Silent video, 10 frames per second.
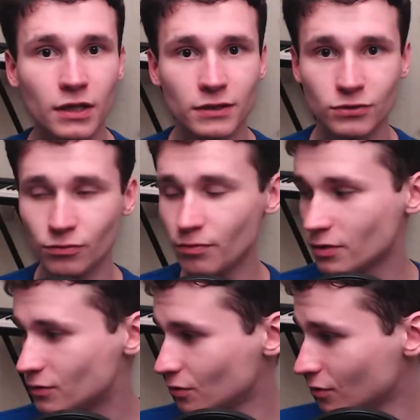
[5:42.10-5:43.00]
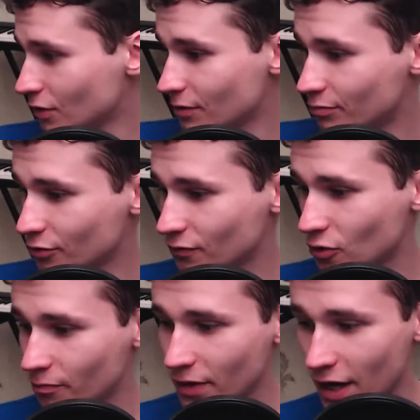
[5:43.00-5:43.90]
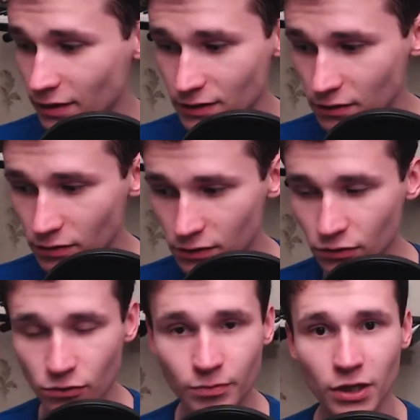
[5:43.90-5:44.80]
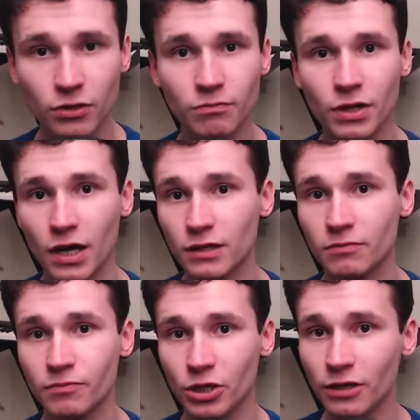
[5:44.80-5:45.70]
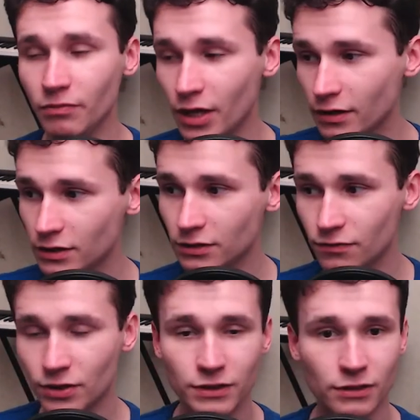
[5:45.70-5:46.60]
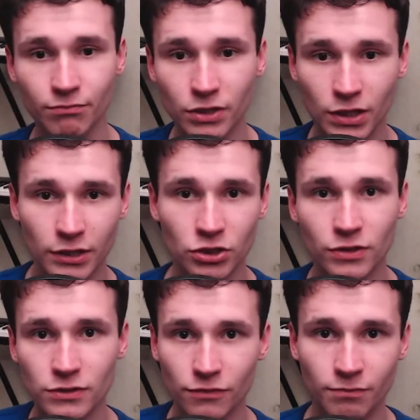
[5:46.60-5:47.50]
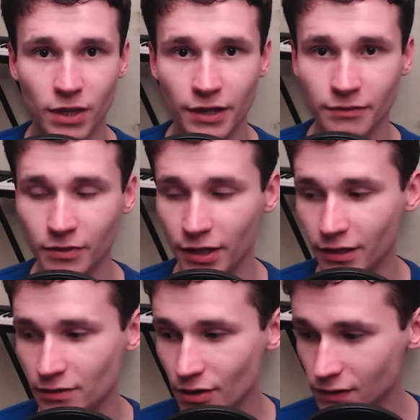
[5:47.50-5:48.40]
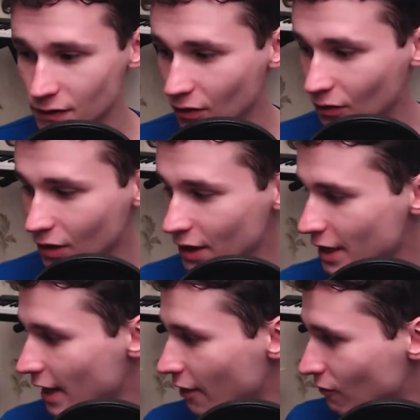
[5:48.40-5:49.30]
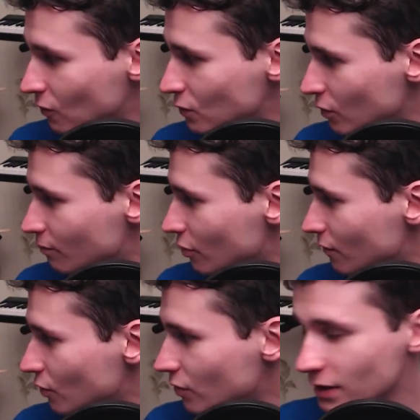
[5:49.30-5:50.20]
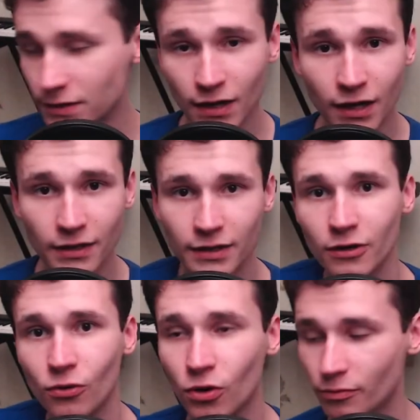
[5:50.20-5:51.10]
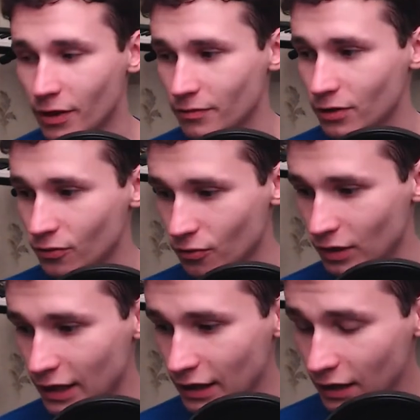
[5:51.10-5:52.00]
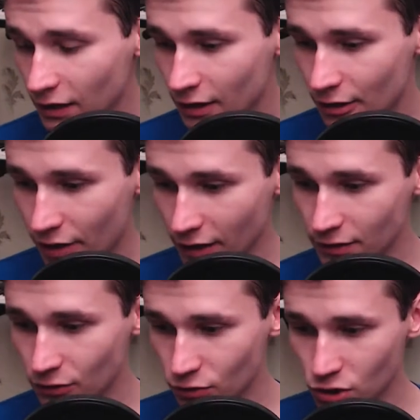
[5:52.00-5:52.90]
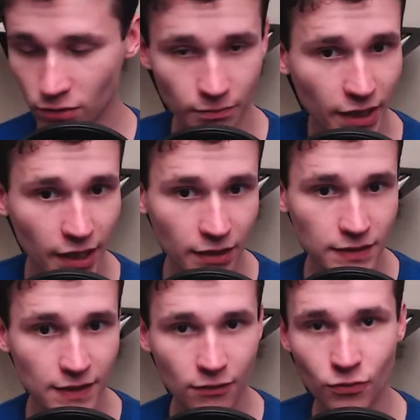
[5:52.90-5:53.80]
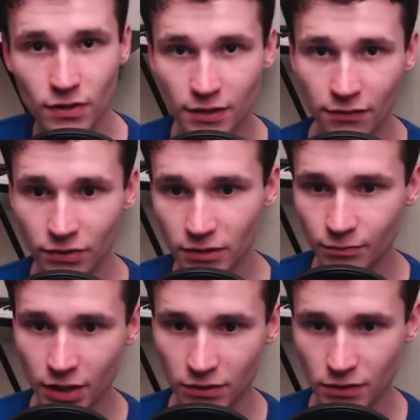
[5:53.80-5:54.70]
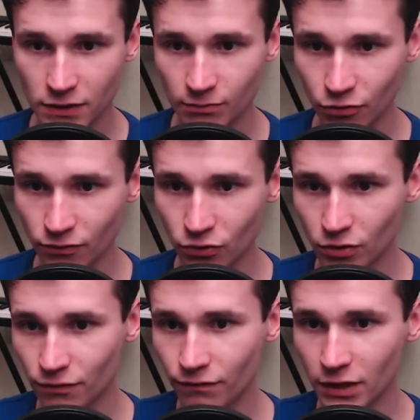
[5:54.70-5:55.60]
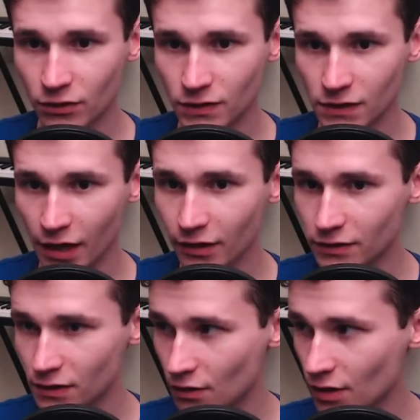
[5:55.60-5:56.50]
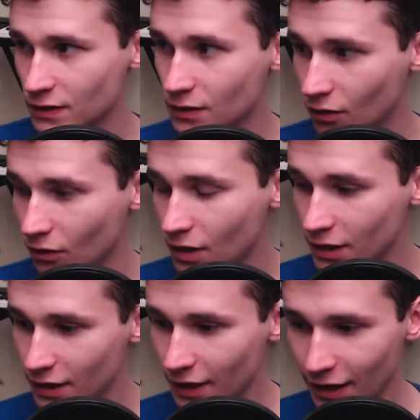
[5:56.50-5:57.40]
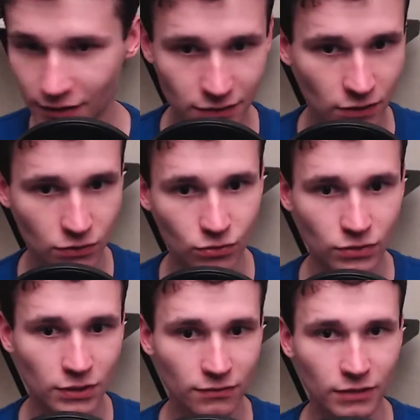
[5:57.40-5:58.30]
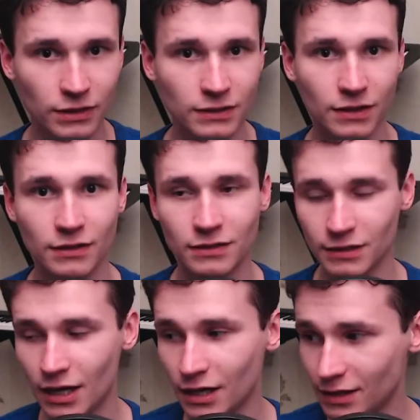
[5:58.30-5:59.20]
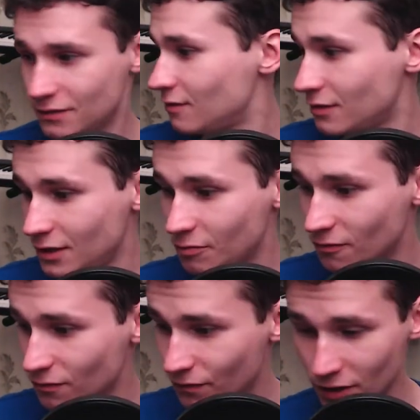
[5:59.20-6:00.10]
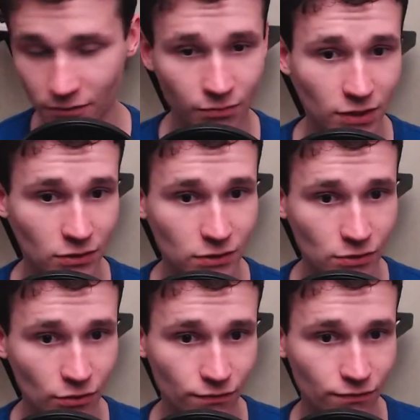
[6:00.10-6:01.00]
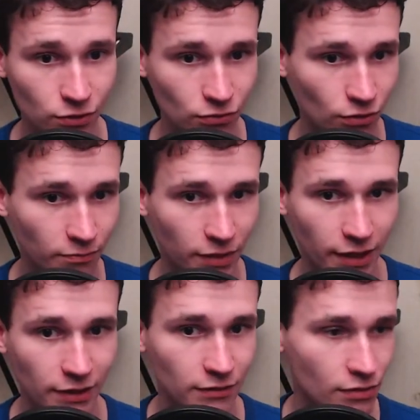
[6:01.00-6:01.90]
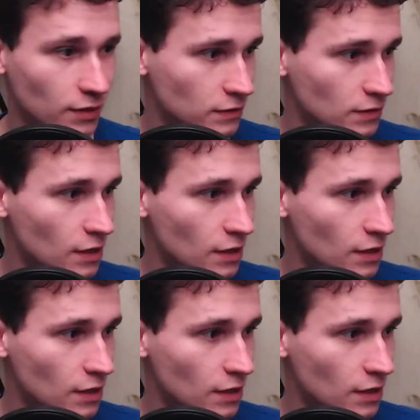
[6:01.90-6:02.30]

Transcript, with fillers: To, to improve your piano skills, need to play on piano, play piano, different combinations of piano playing, that's all. If you want to improve your guitar or maybe ukulele, then you should play it with different patterns, improve your finger styles and that's all. And do different, uh, uh, different patterns of your playing this